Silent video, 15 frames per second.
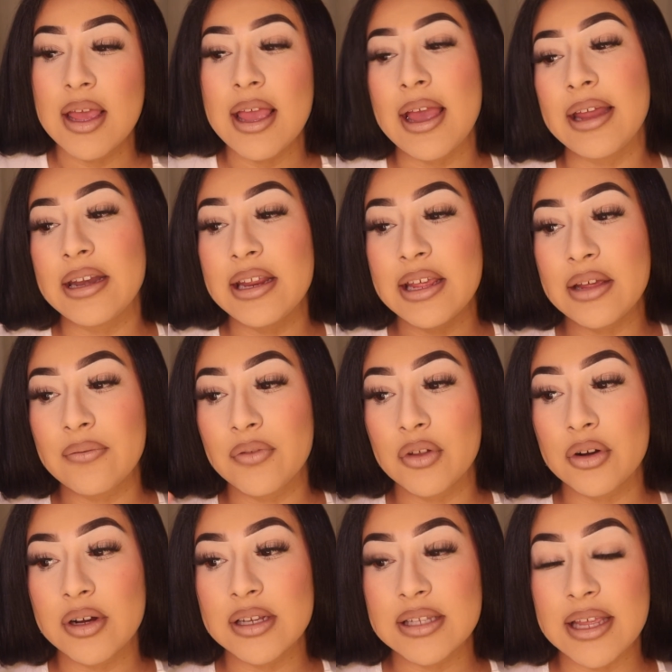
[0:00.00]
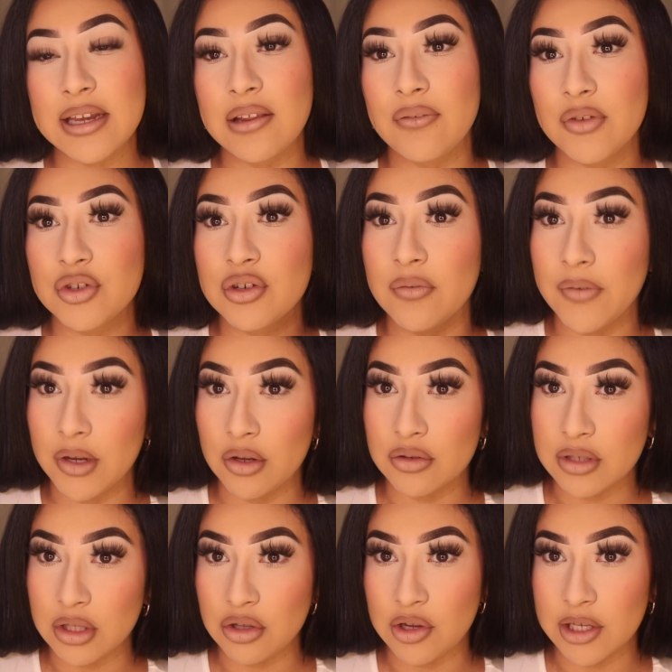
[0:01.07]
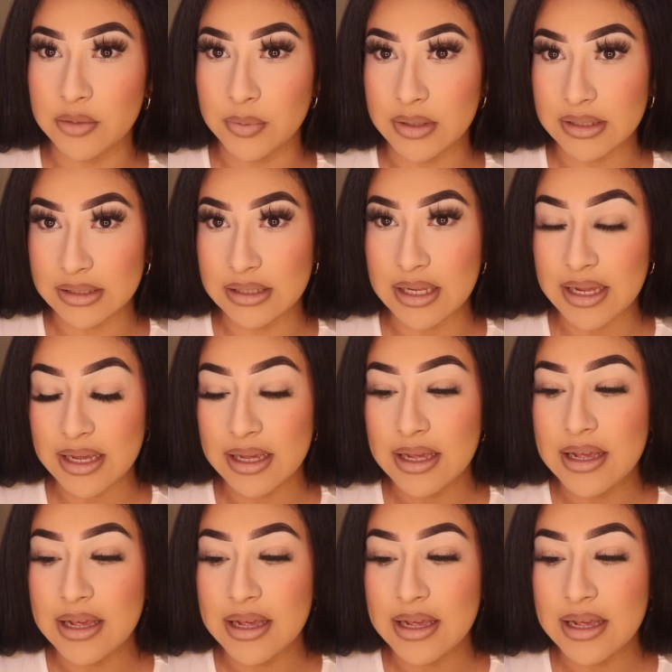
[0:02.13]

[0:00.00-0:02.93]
And if there is any future videos that you guys want to see,